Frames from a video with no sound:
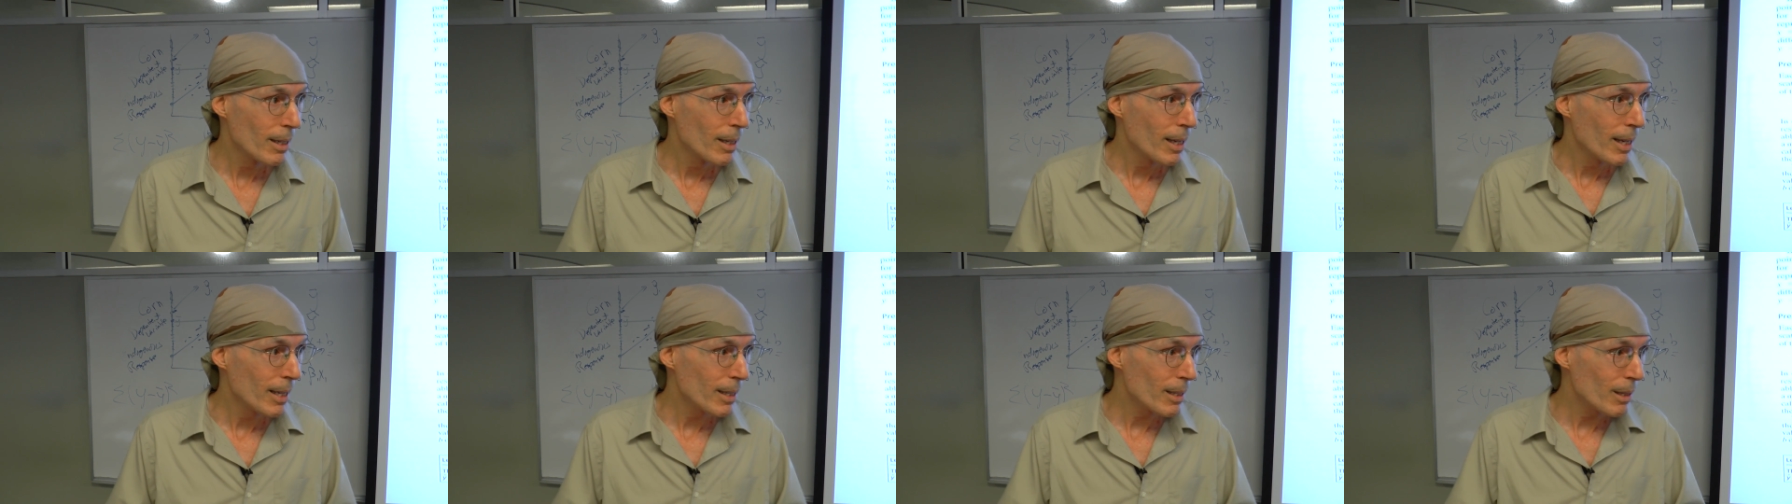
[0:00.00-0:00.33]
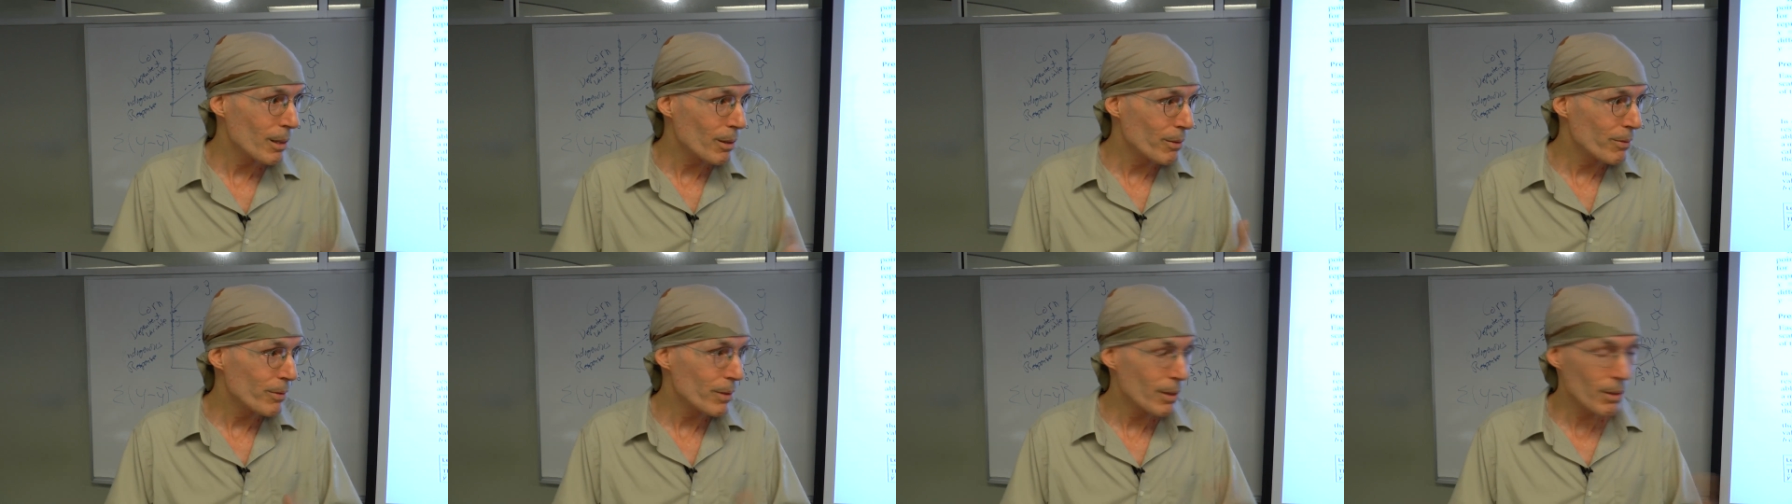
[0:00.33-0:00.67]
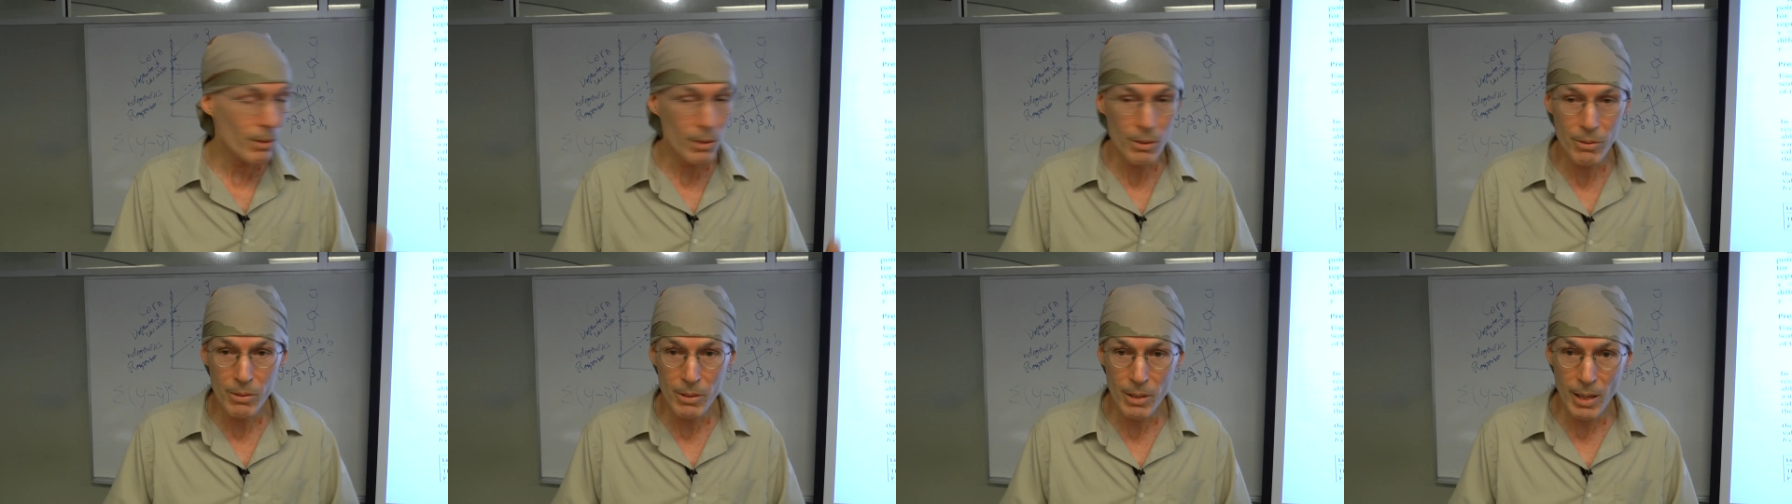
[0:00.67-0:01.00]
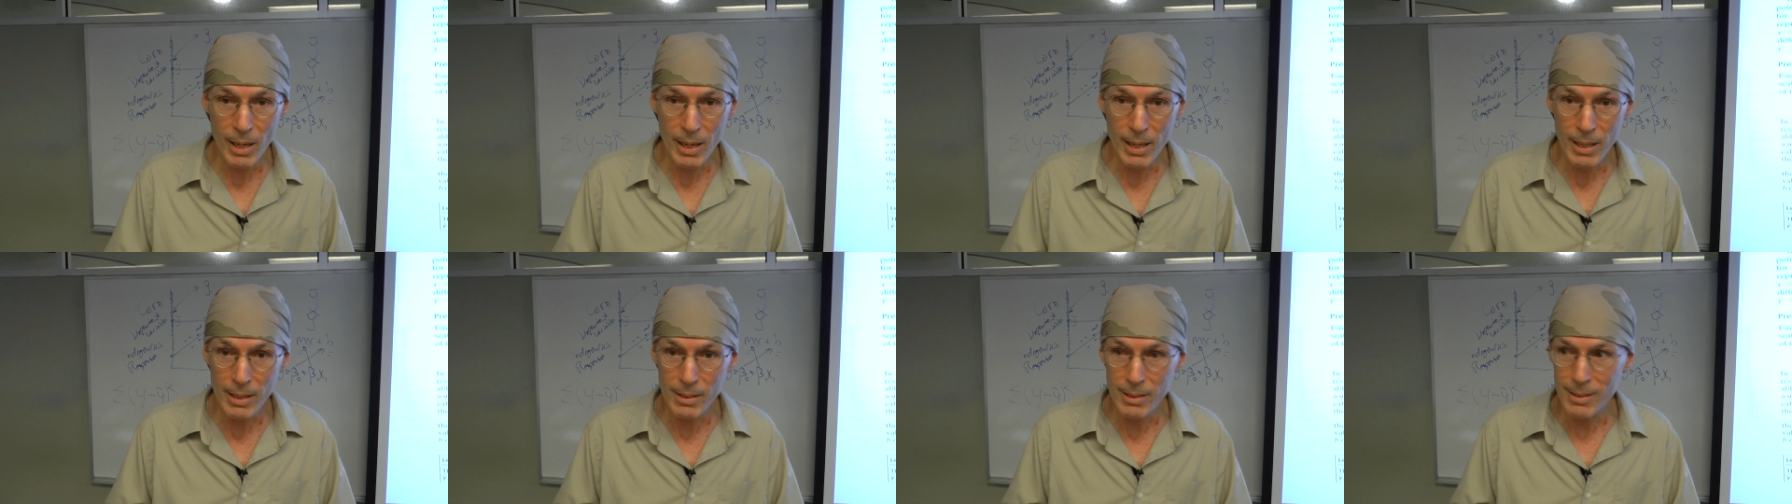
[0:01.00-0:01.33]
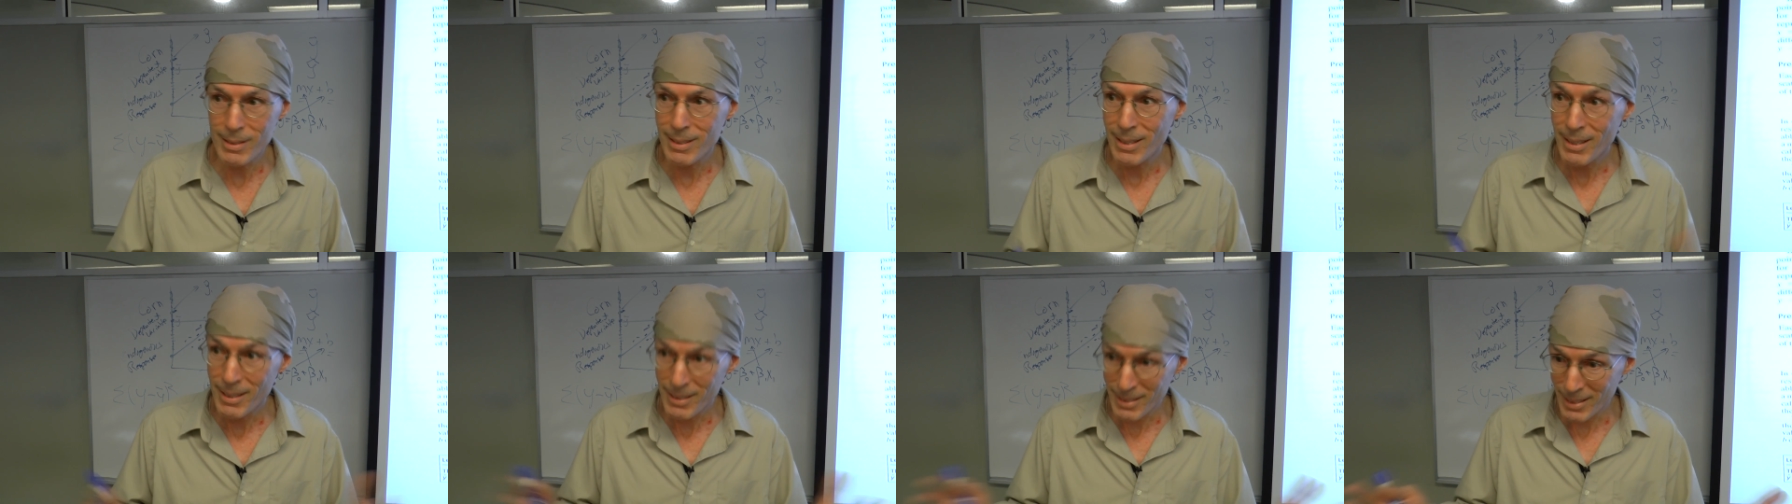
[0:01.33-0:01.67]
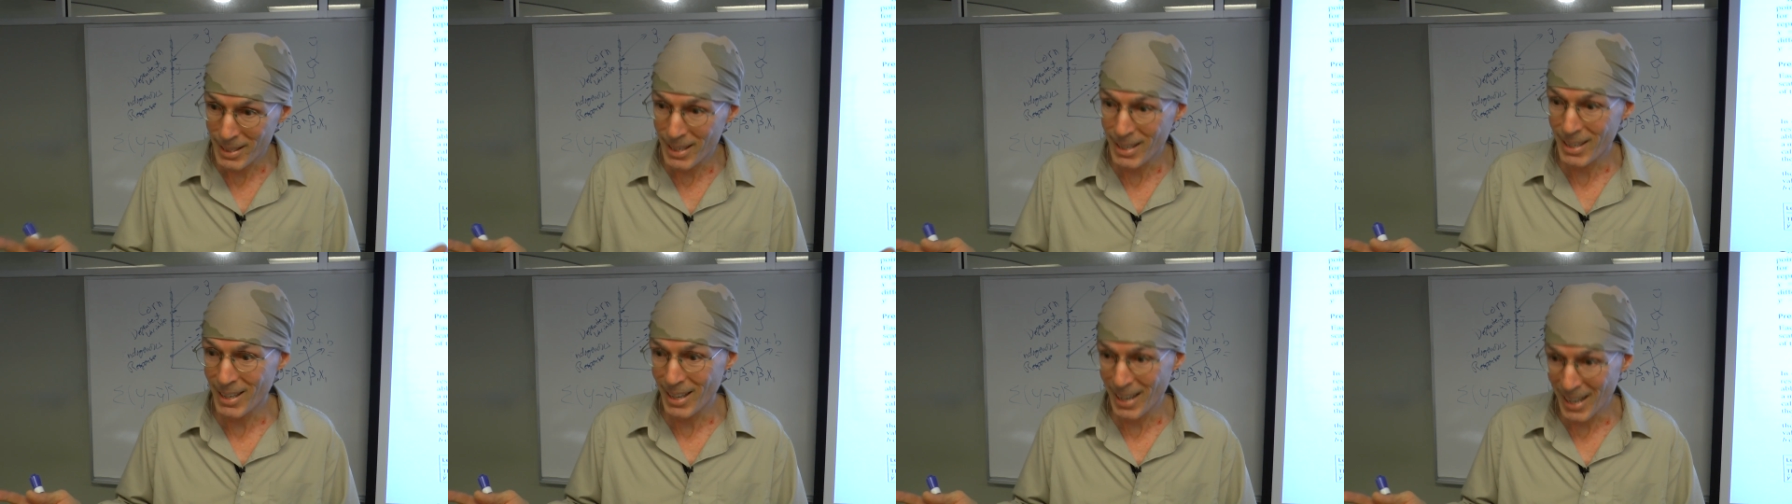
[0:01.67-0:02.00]
into the field of science,
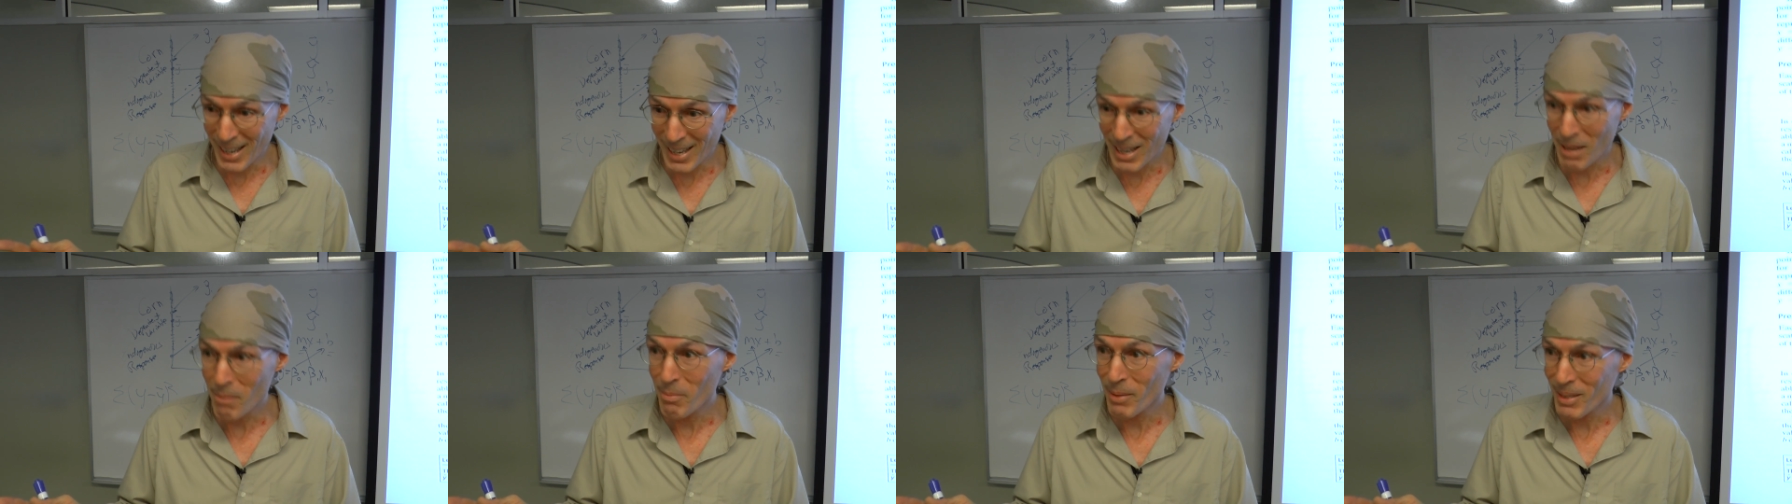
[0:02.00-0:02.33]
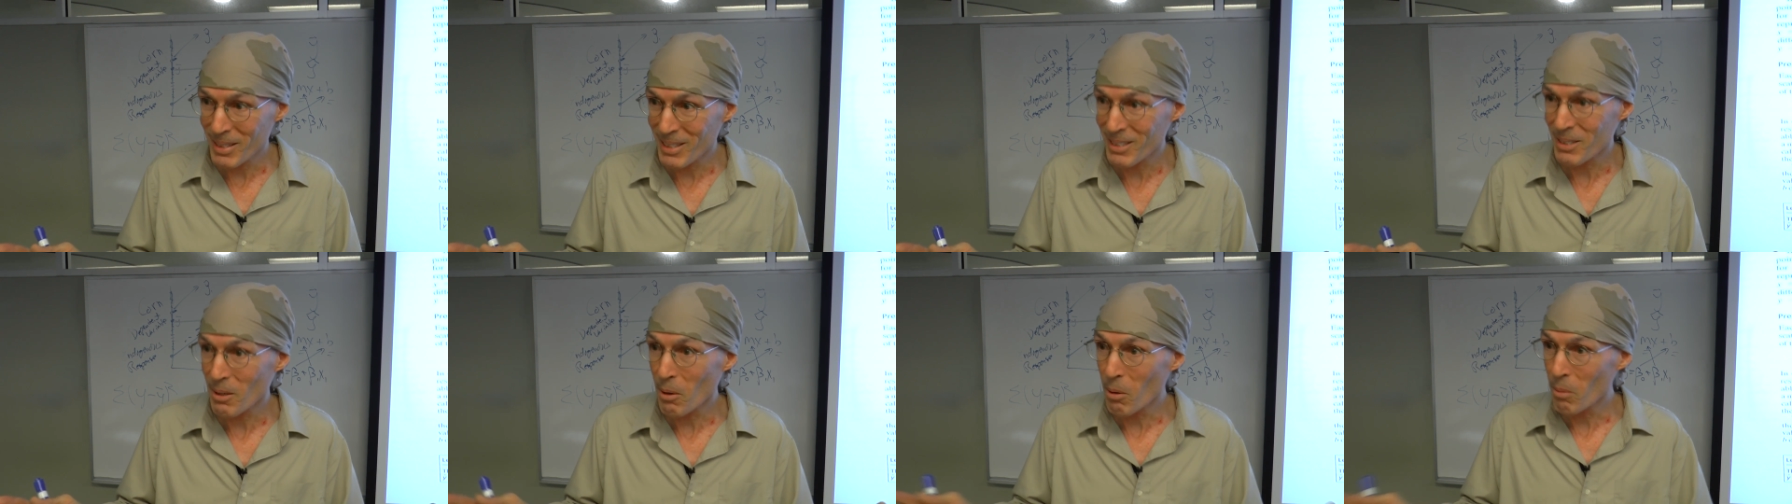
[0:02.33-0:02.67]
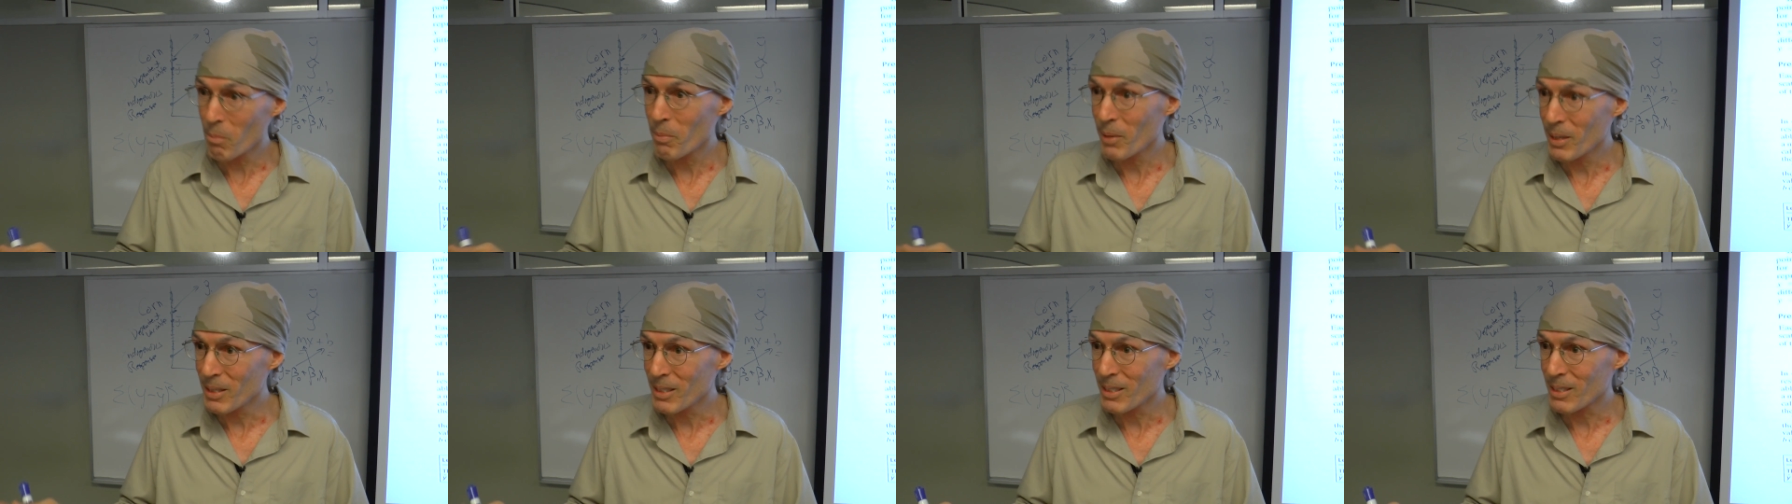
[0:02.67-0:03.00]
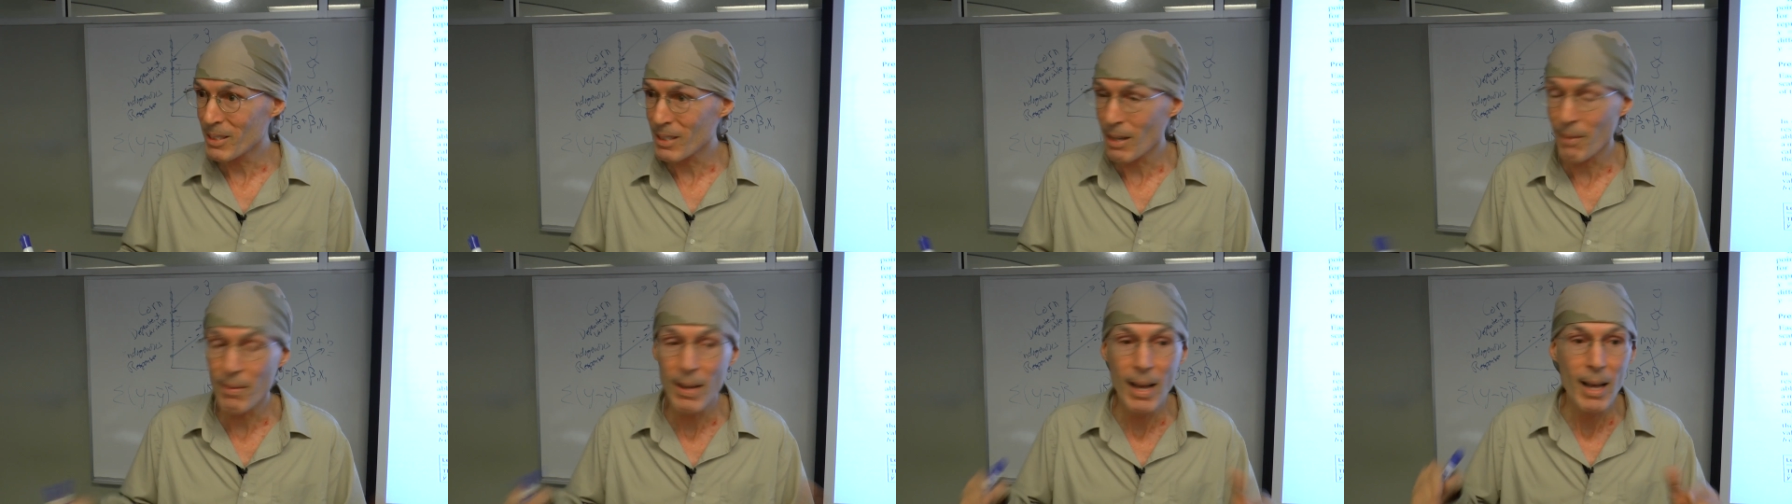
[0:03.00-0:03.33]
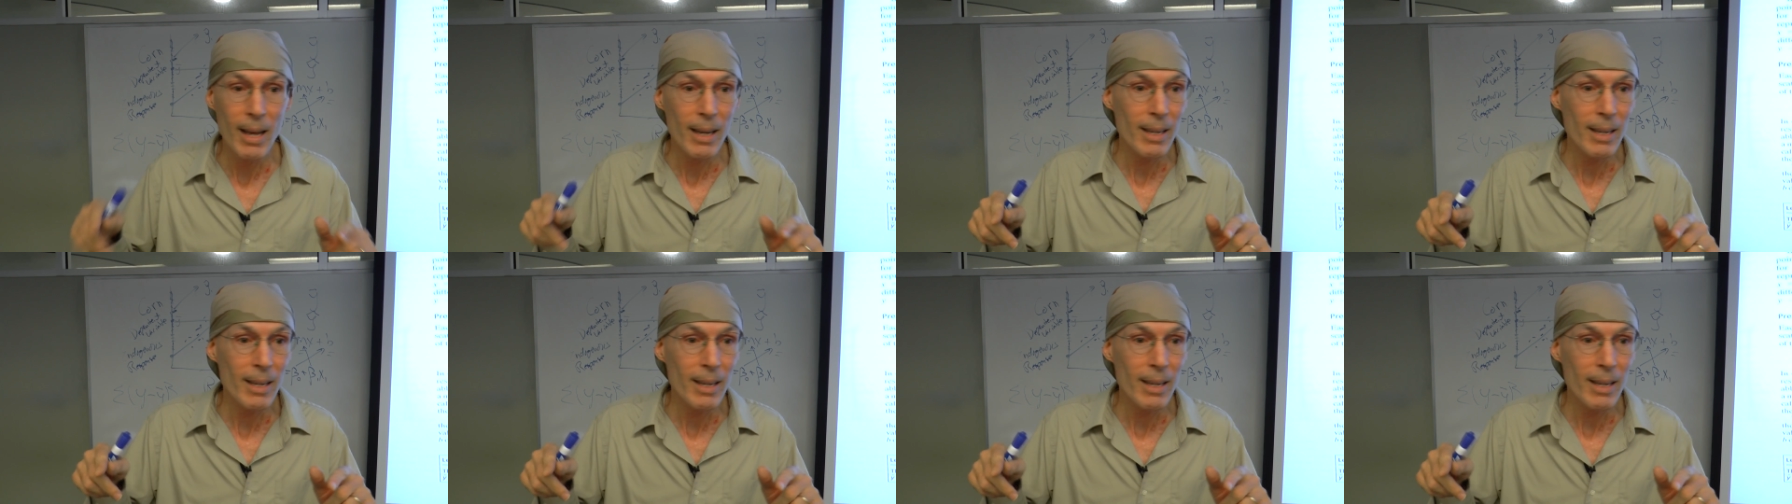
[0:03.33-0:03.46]
saying, hey, I bet there's a whole bunch of stuff,